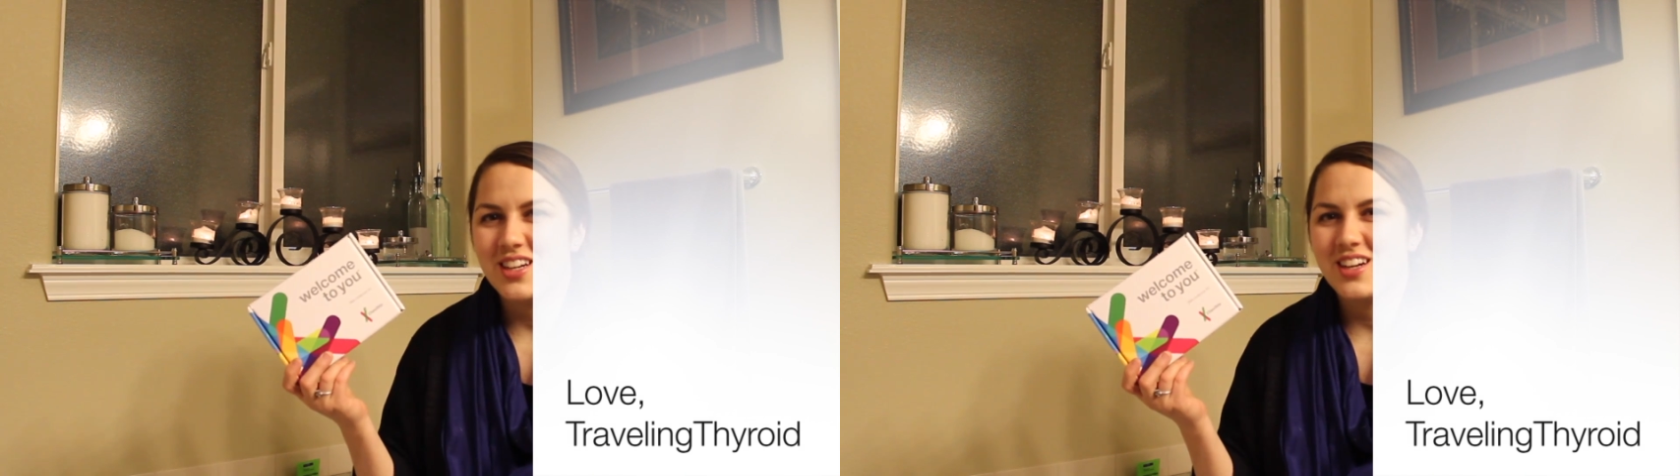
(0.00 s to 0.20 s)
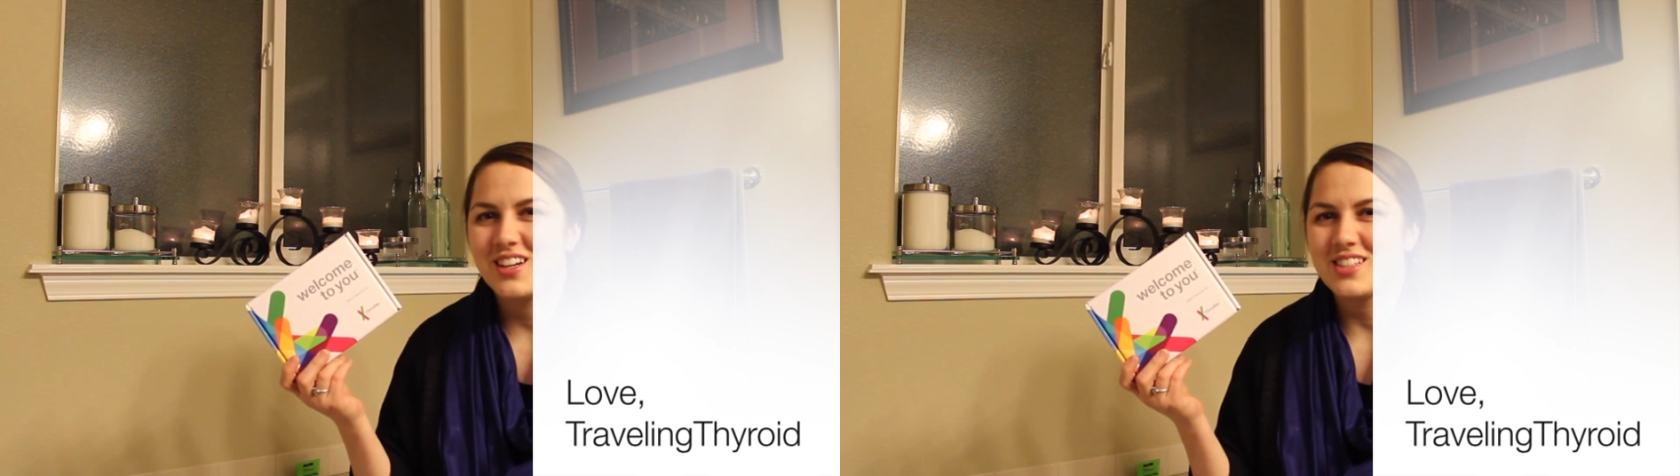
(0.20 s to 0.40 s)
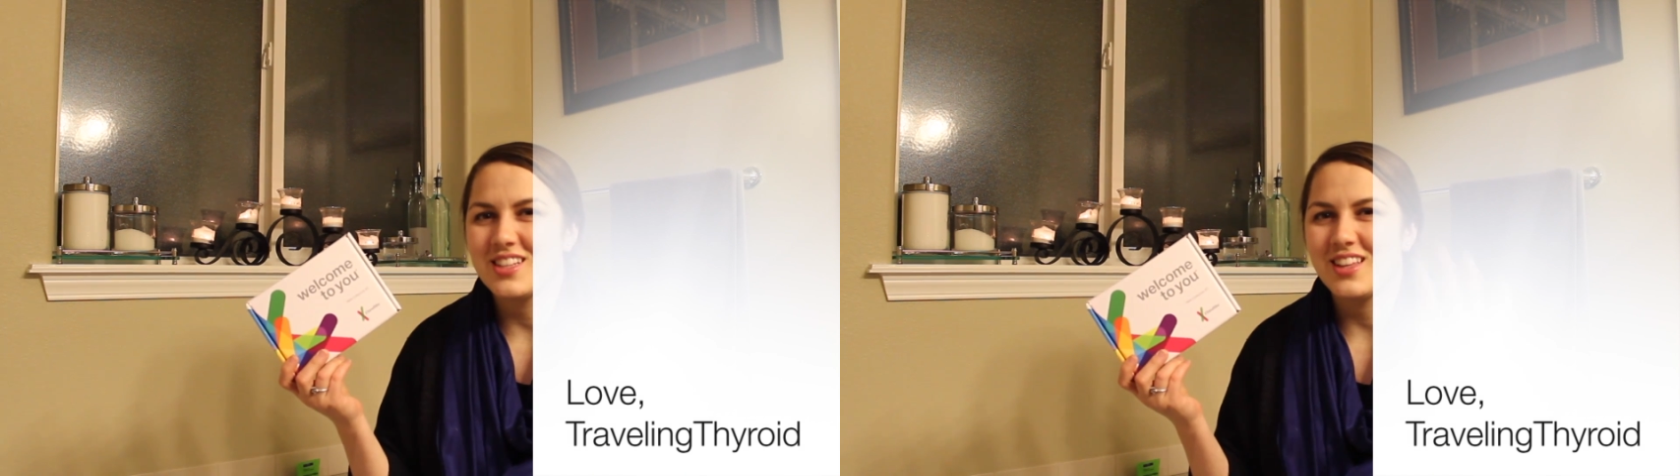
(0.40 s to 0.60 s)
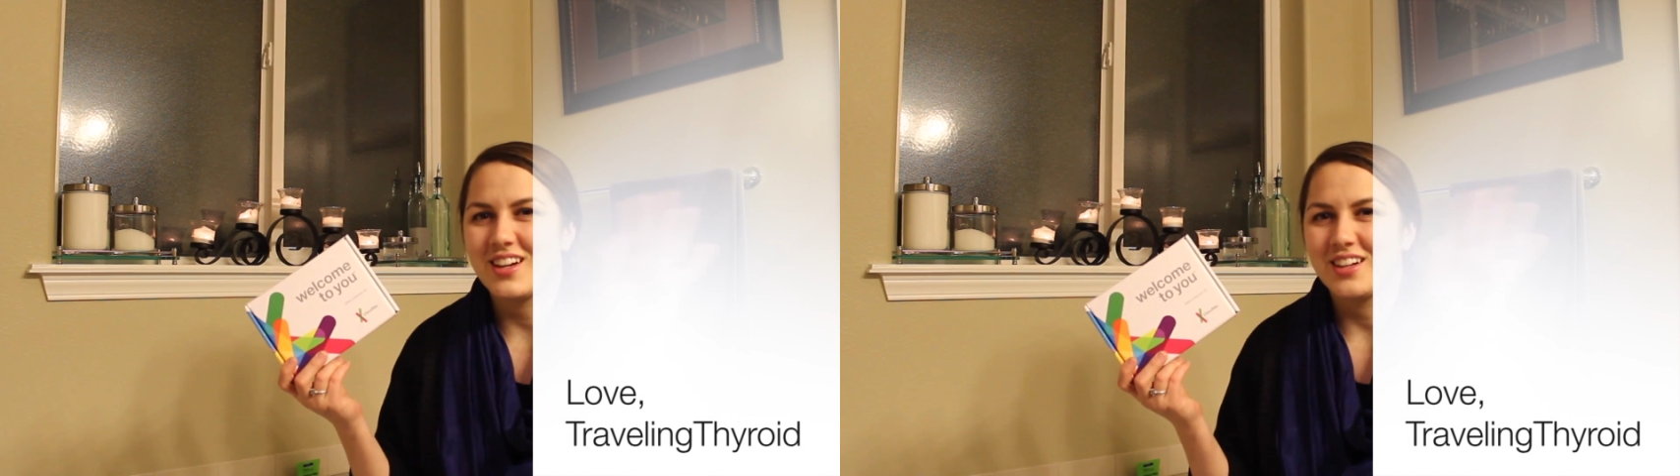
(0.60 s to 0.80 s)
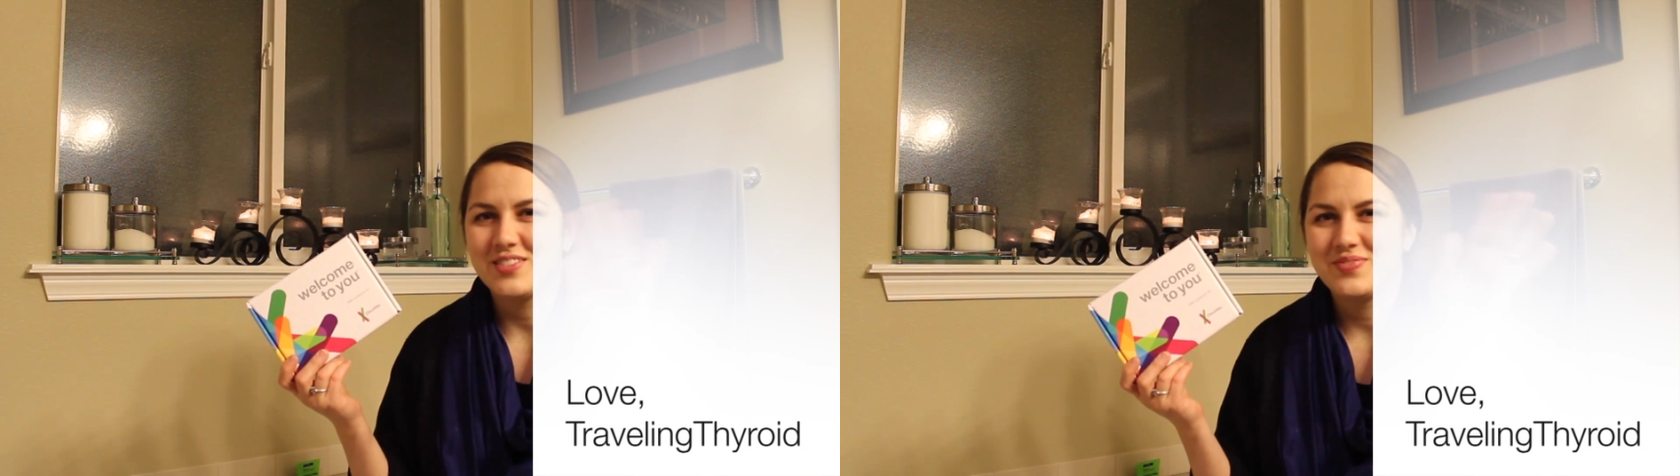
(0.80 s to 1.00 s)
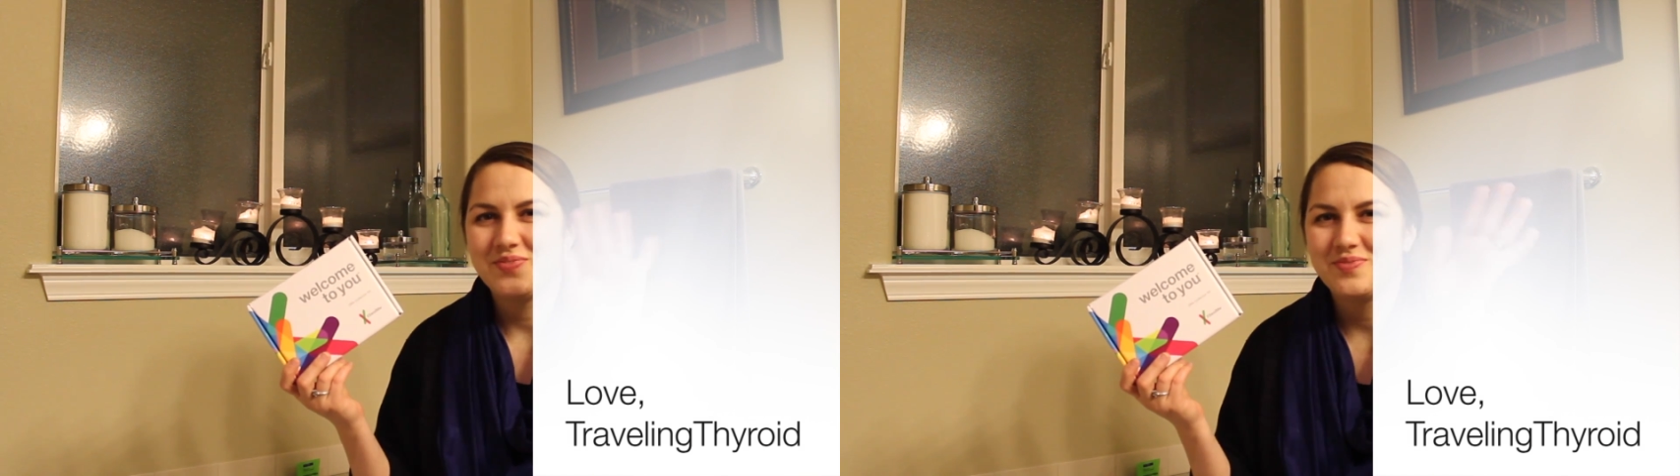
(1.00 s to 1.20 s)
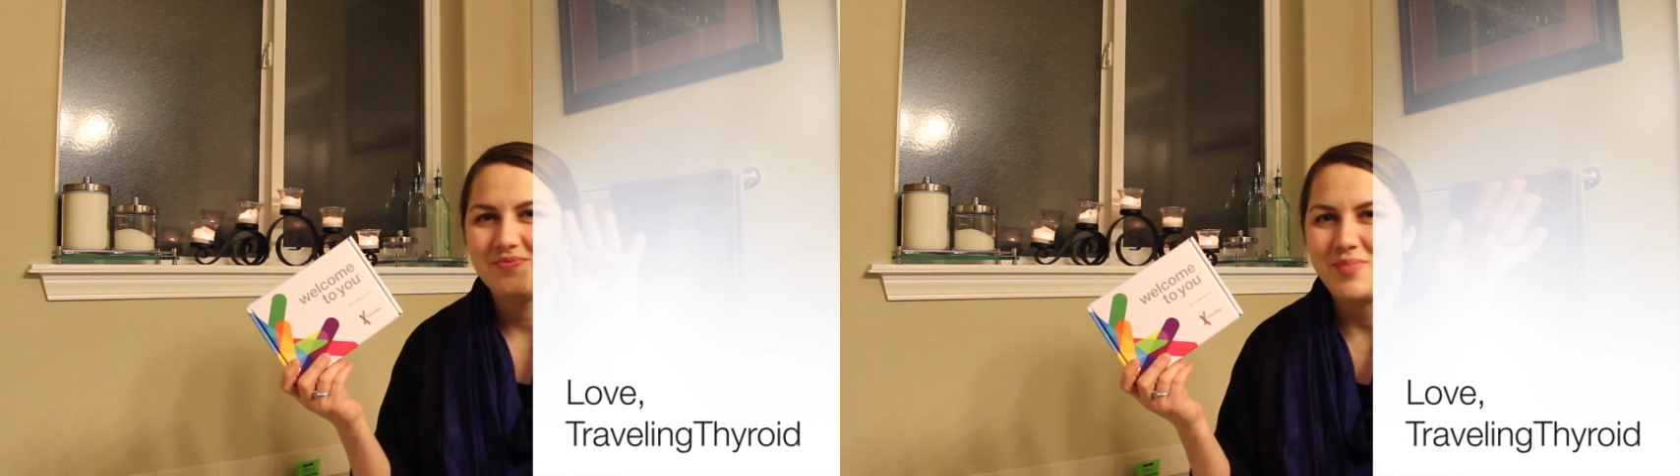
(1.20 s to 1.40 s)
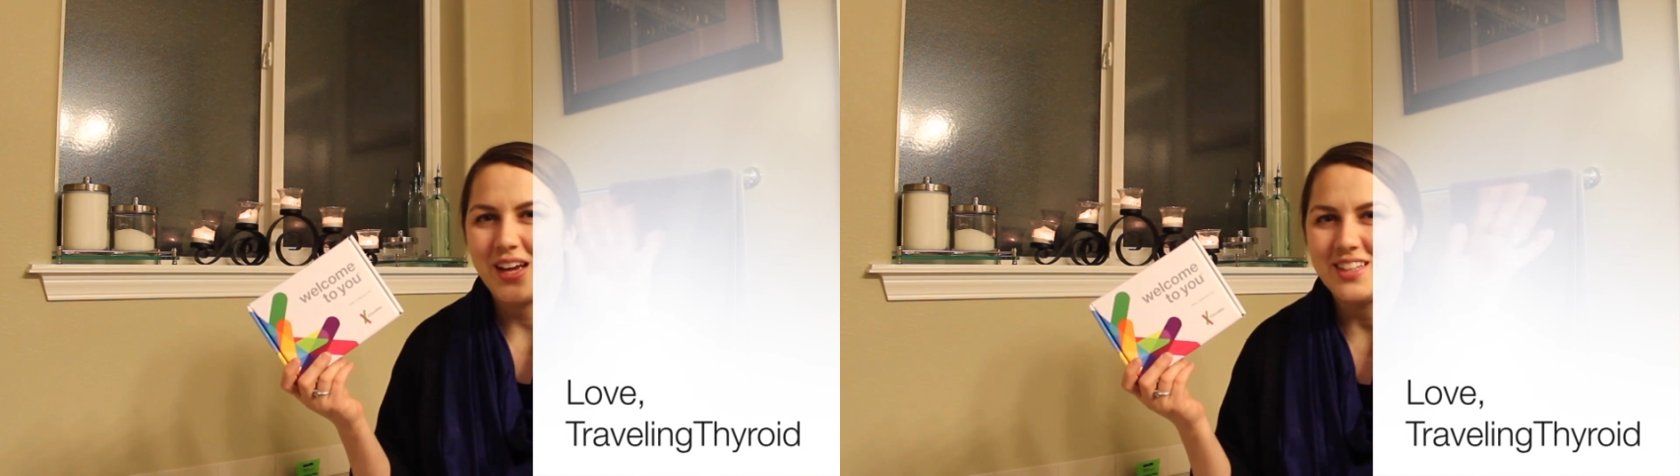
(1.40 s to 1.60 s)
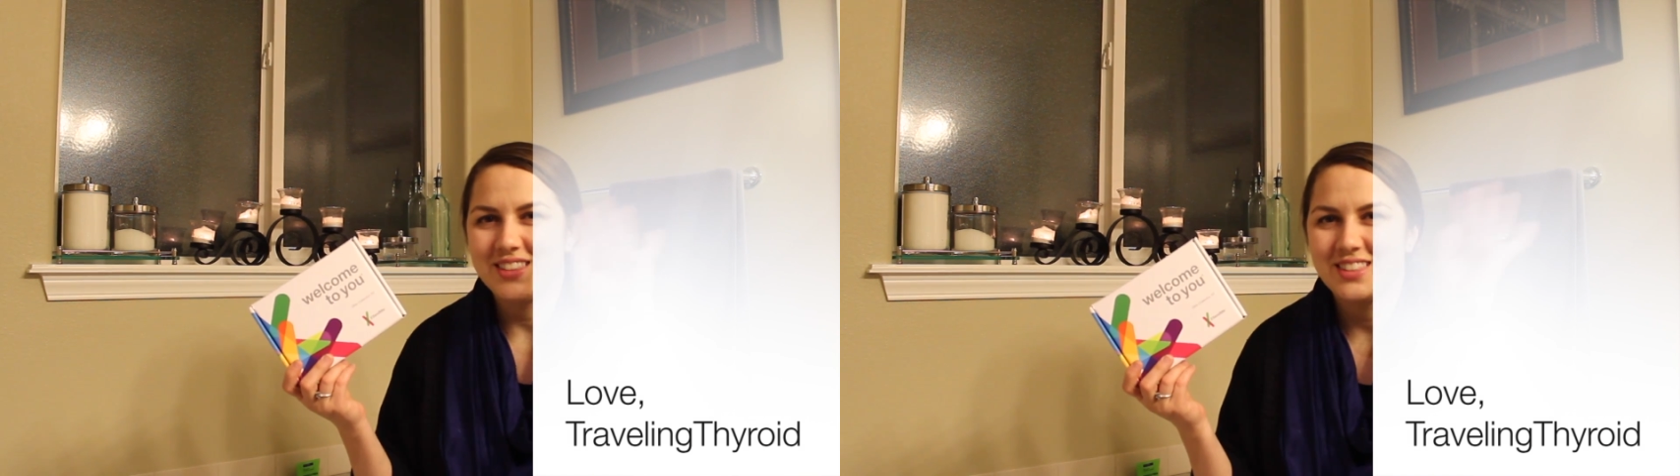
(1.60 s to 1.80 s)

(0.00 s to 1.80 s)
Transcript: and I'll see you later. Bye.